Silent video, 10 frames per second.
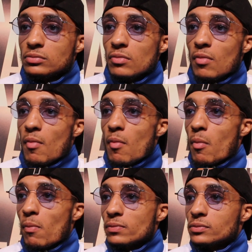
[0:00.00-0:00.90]
I see you've
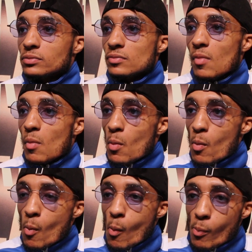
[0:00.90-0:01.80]
both suffered one
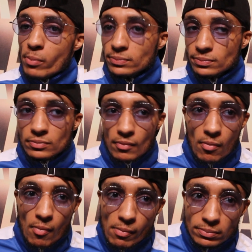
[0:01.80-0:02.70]
defeat during your
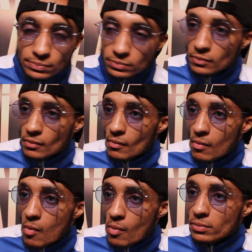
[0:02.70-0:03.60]
career
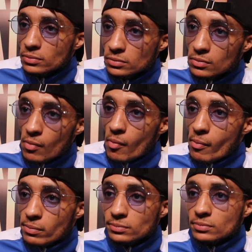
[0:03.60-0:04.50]
whoever was to lose
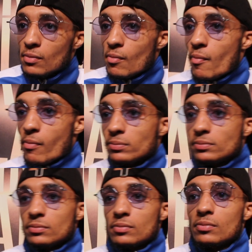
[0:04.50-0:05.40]
on Saturday night,
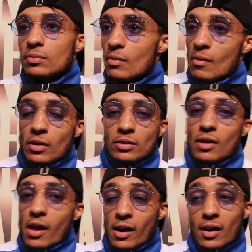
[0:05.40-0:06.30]
where do they go on the
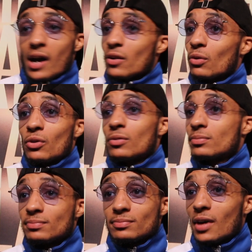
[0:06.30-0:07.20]
back of it? I don't
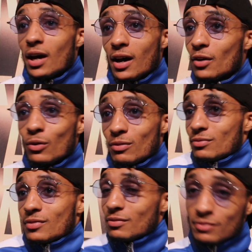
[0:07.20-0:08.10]
know. I don't.
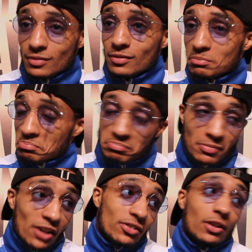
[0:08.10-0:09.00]

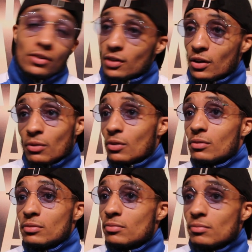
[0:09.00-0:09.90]
Ask Leon. I don't know.